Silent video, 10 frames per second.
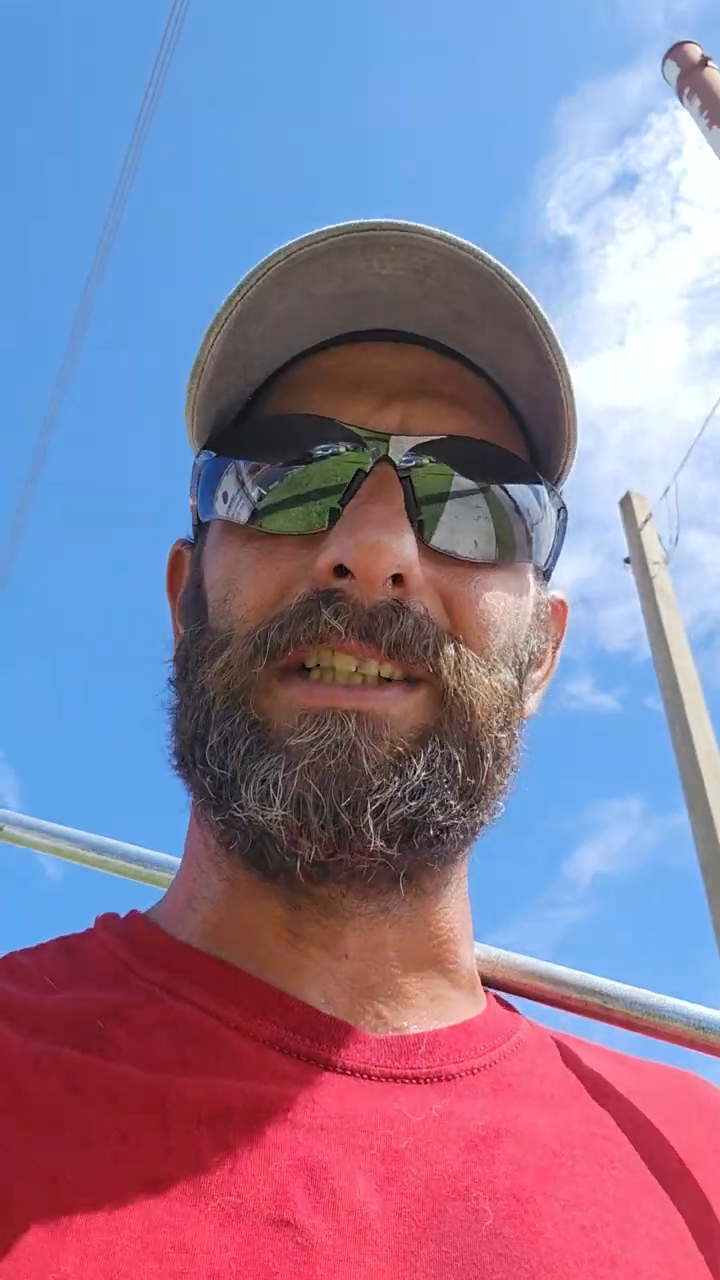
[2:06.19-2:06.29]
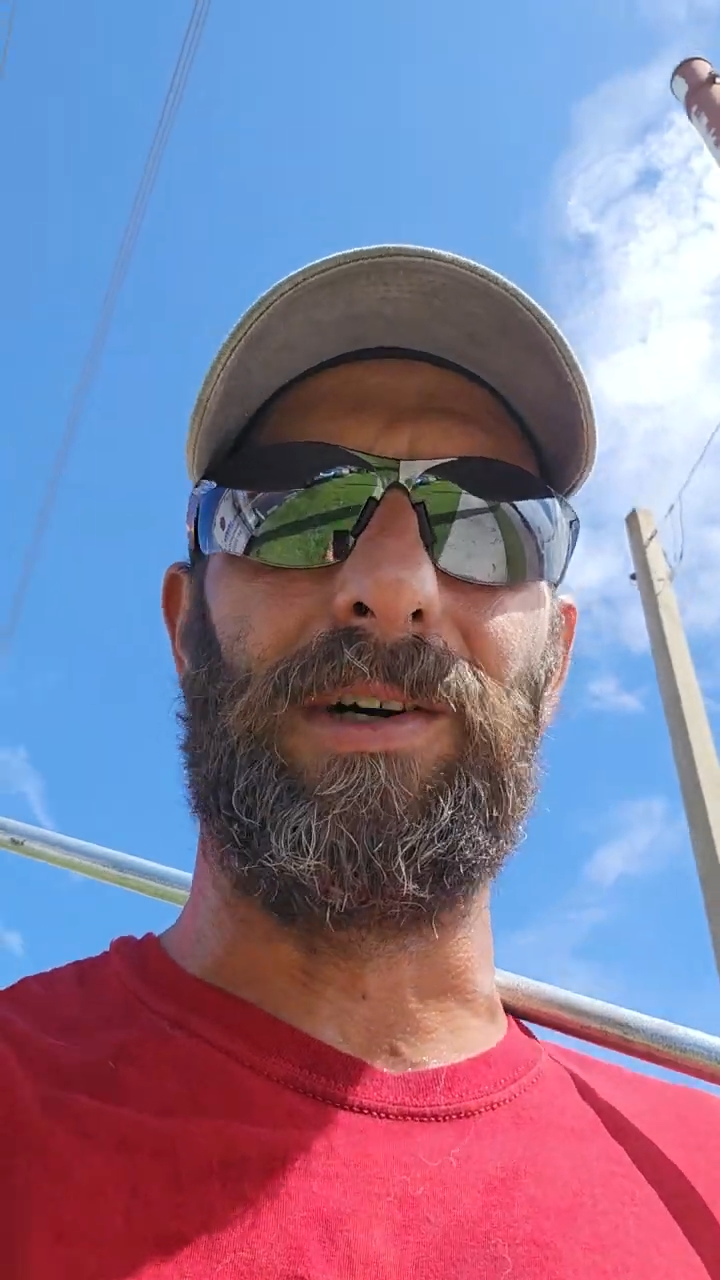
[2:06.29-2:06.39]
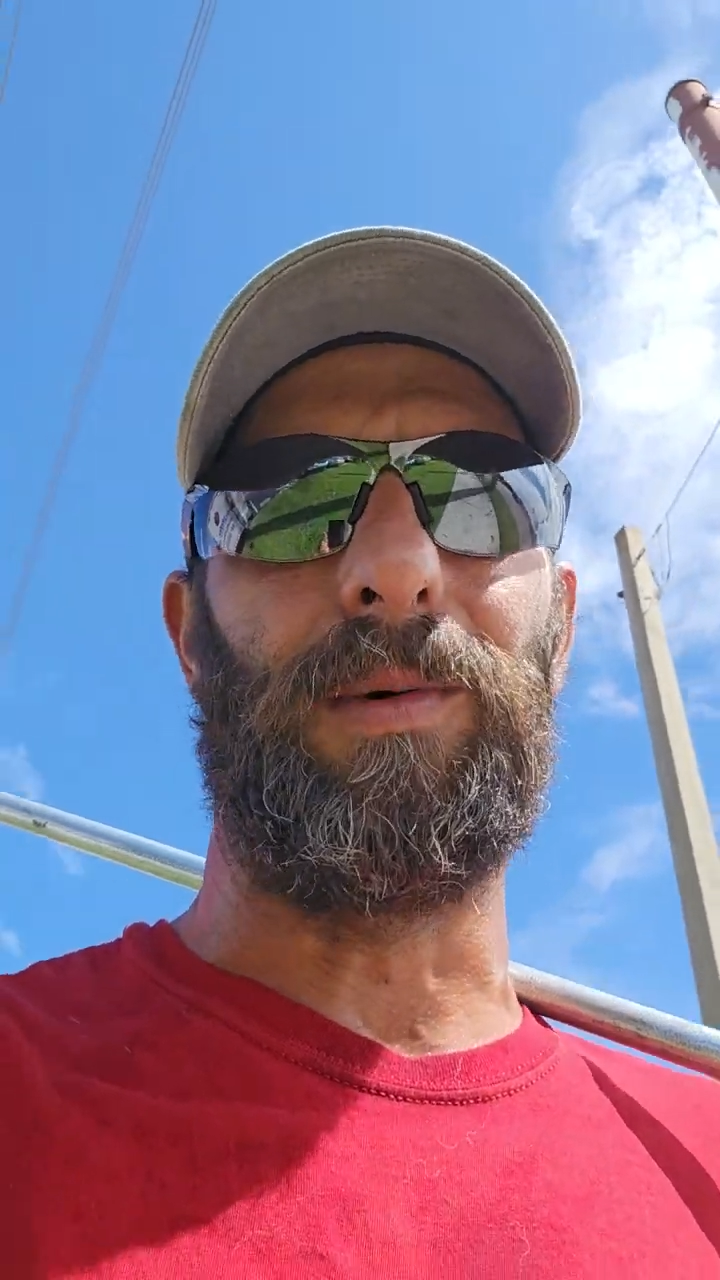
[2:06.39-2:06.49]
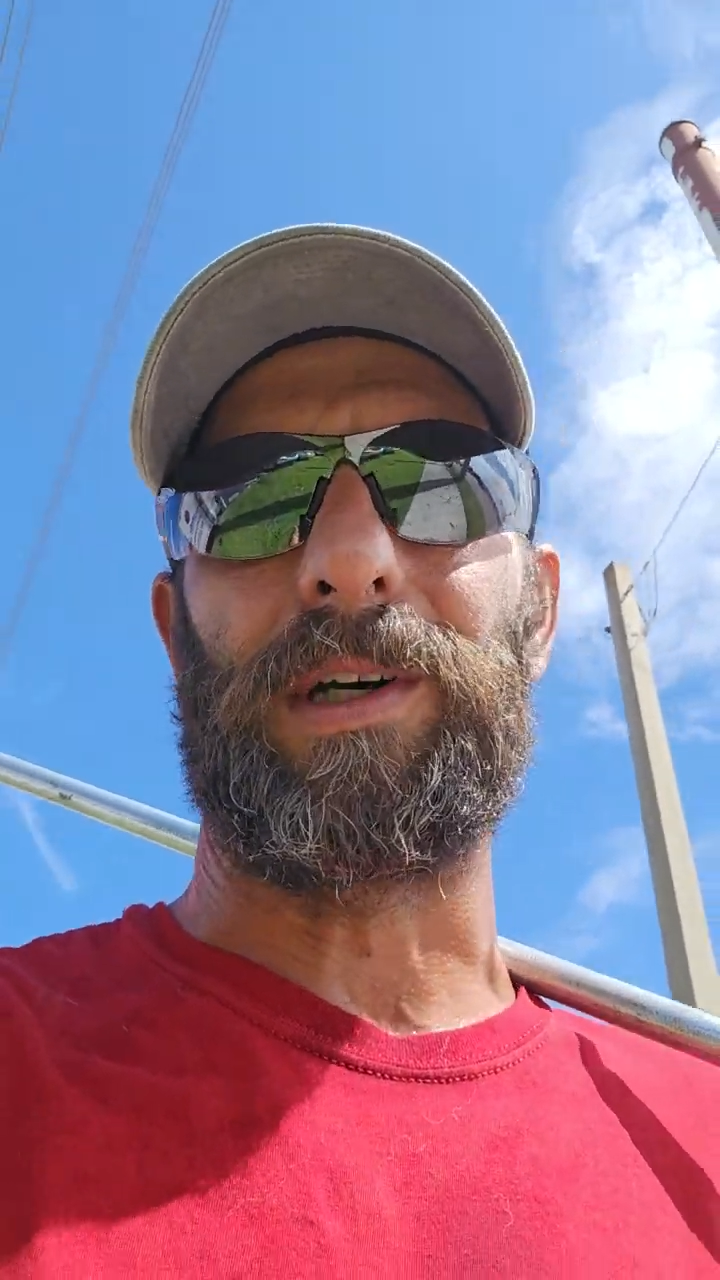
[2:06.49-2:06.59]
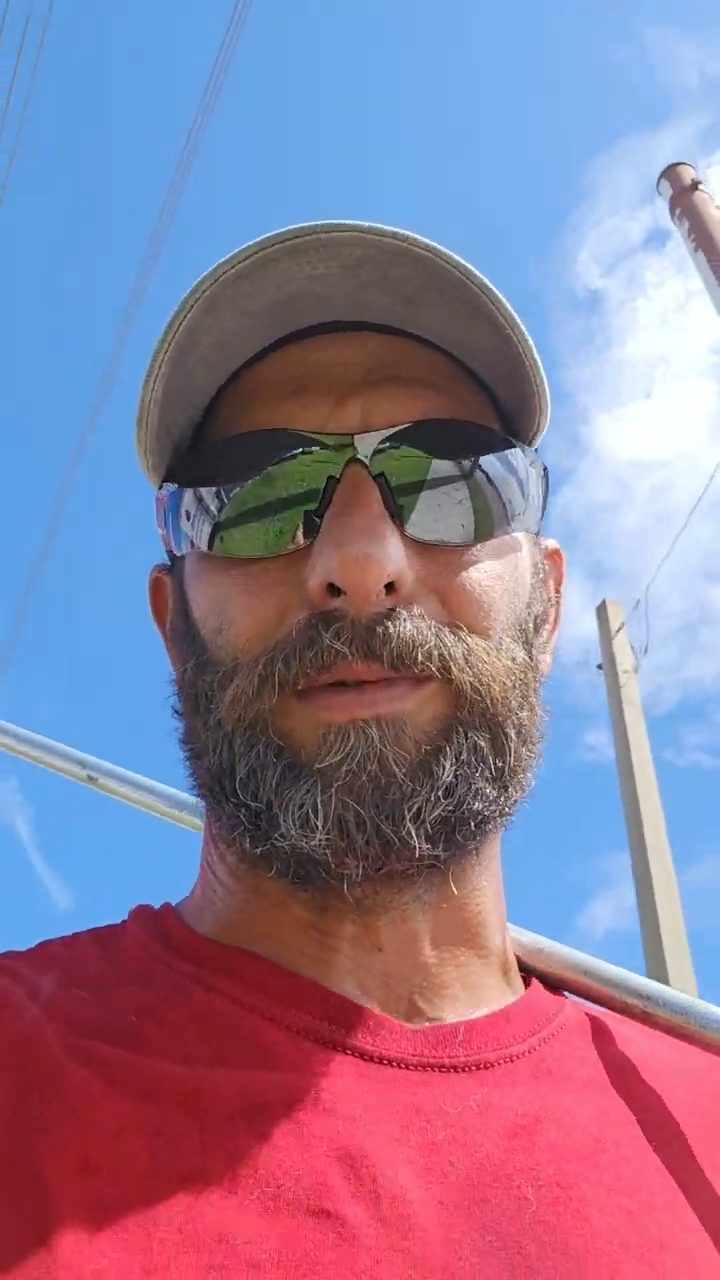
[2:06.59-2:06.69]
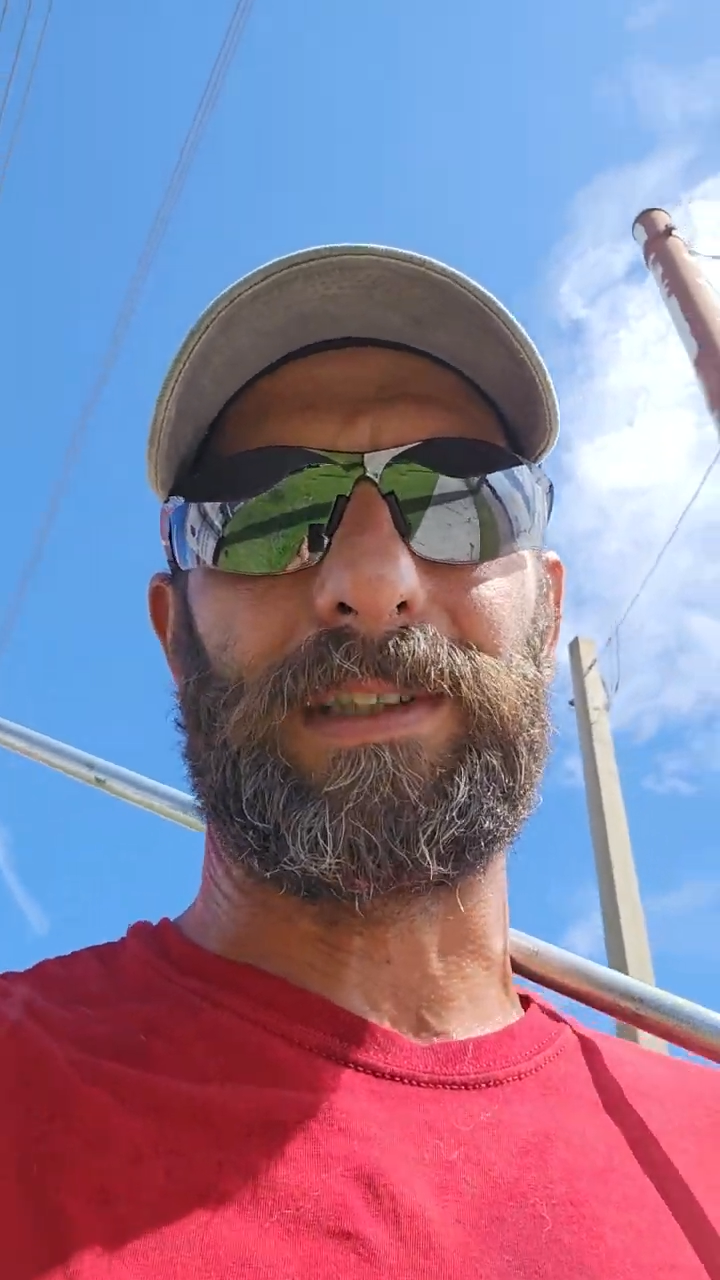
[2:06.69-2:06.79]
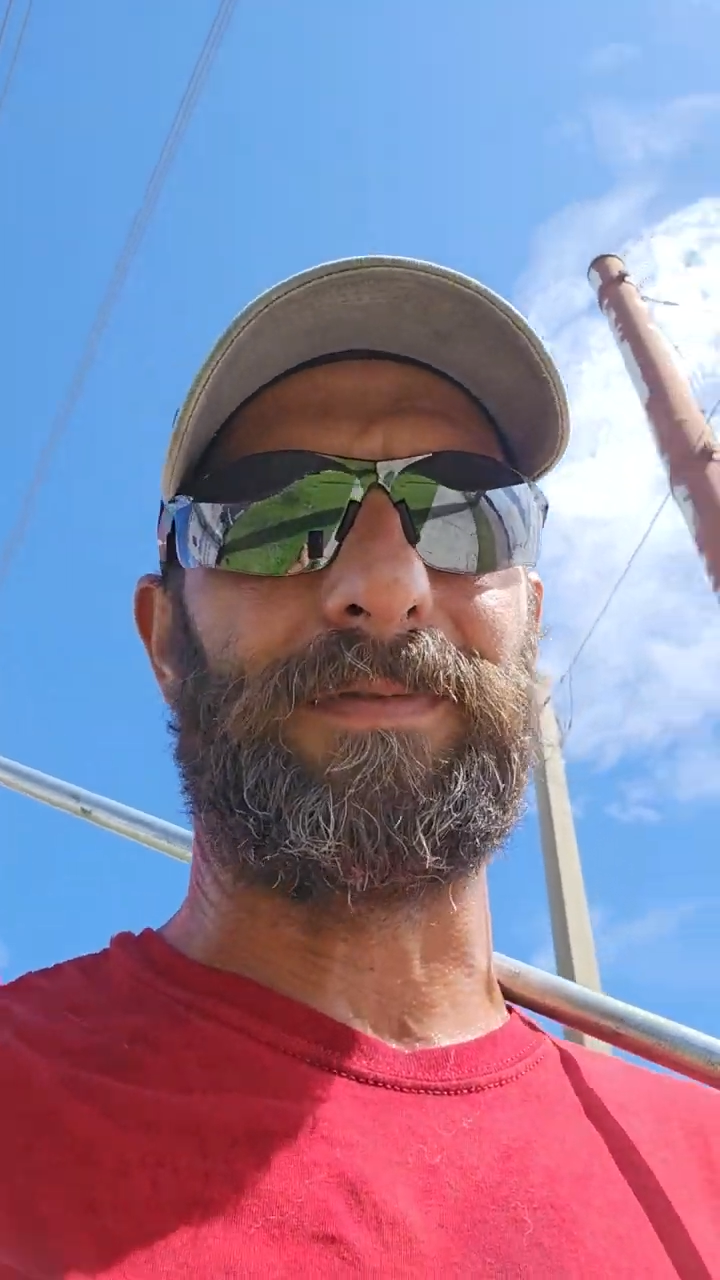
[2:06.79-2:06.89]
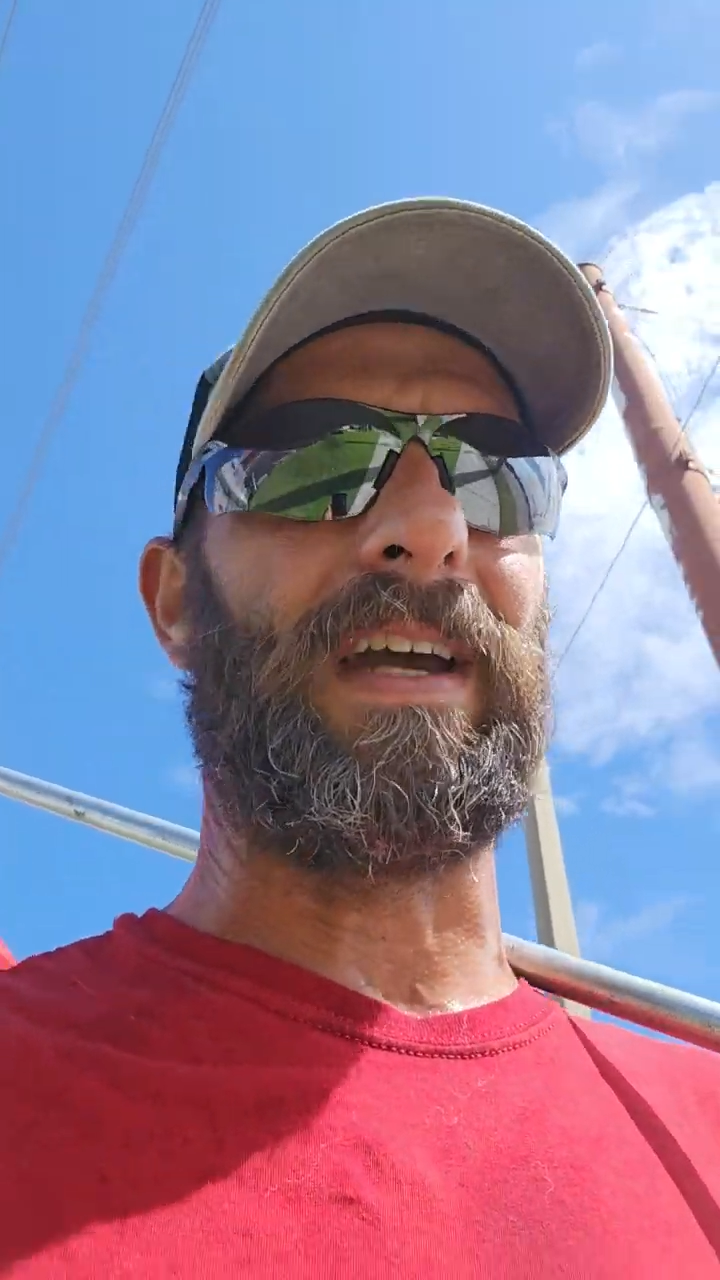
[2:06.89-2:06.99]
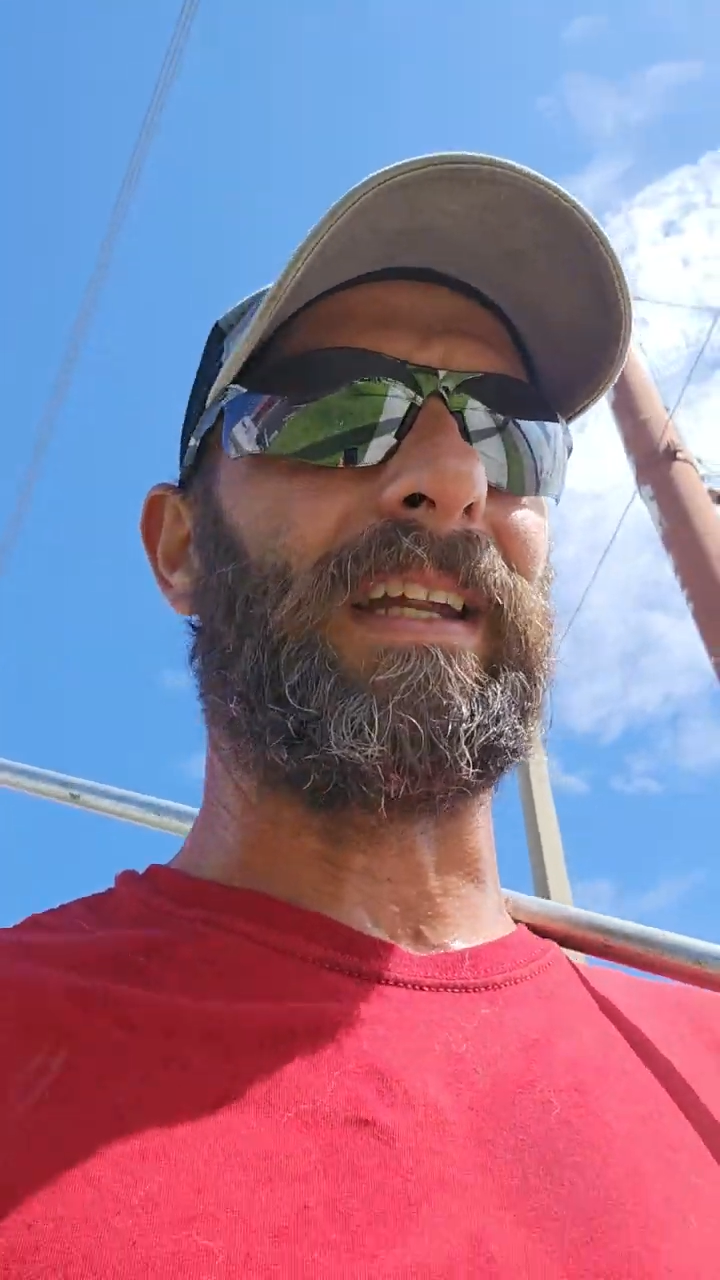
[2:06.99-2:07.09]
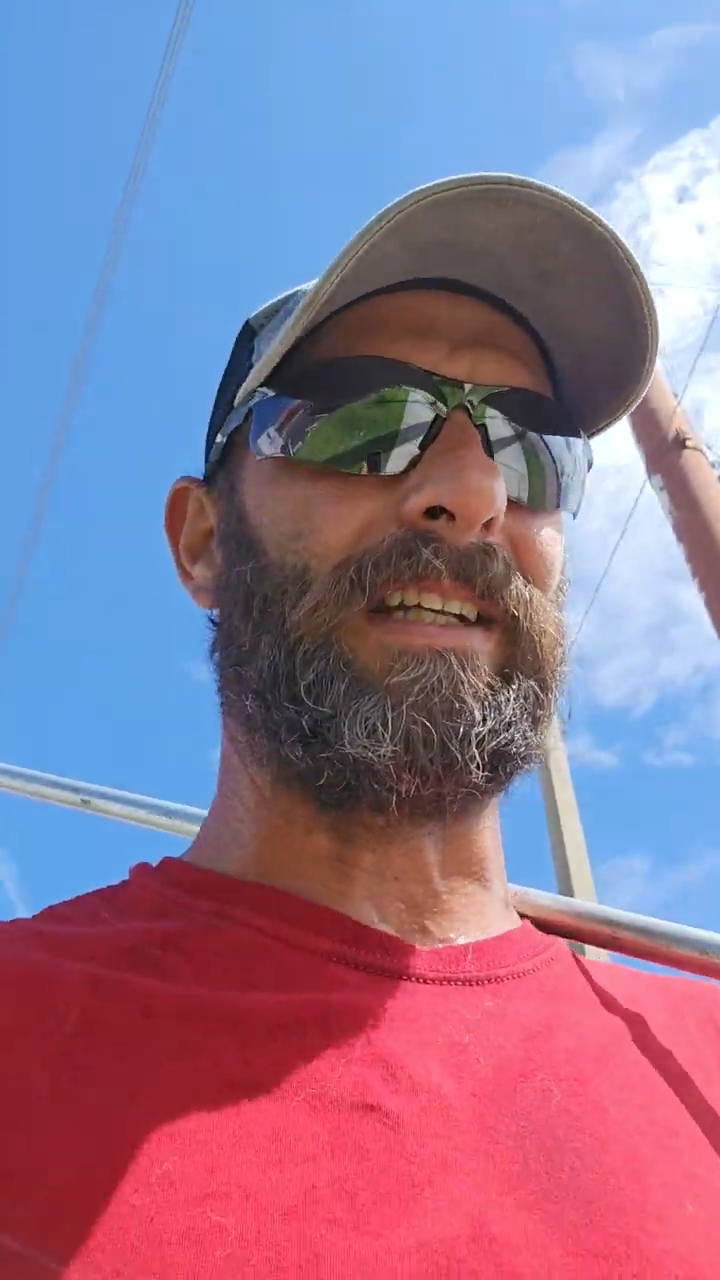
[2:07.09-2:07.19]
He'll work with the
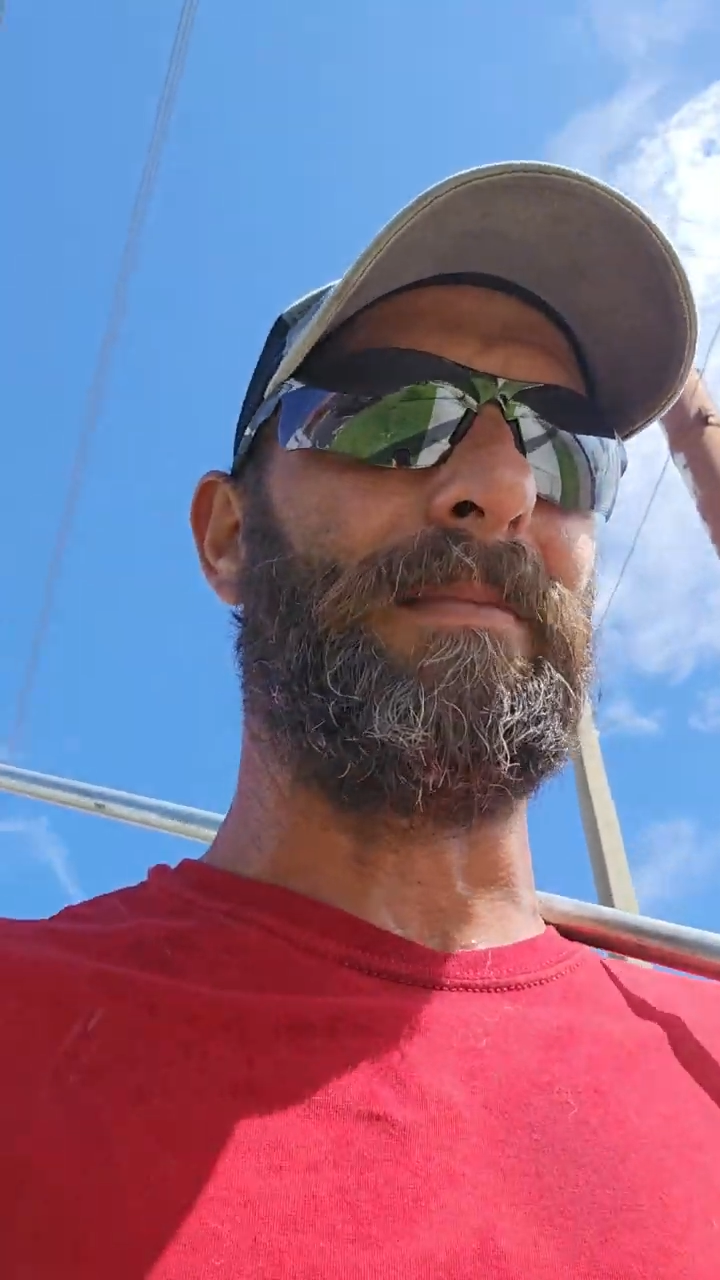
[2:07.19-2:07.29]
fucking